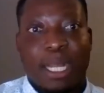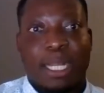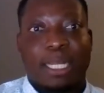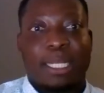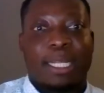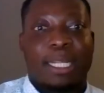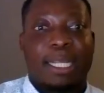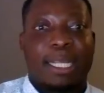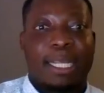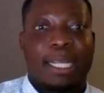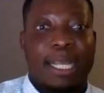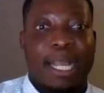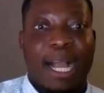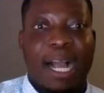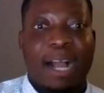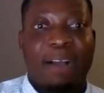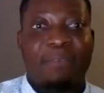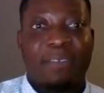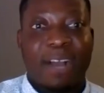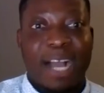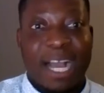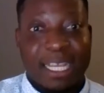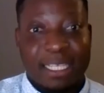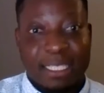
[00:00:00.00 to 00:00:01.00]
can
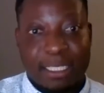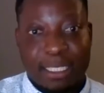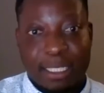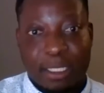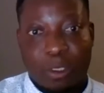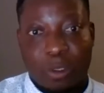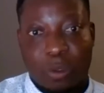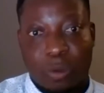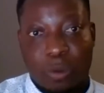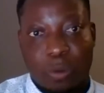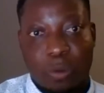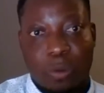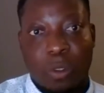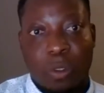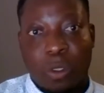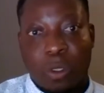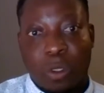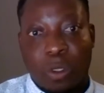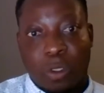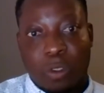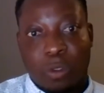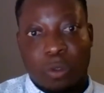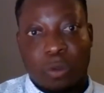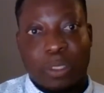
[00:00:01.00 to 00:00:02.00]
have access to
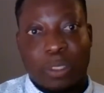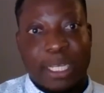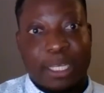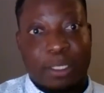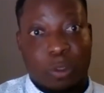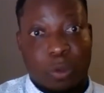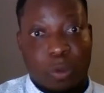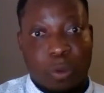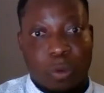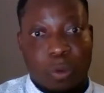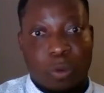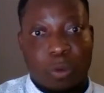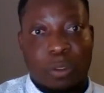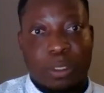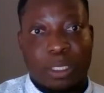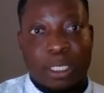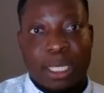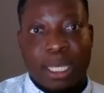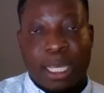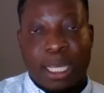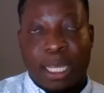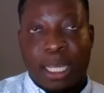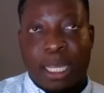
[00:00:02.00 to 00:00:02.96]
the schools.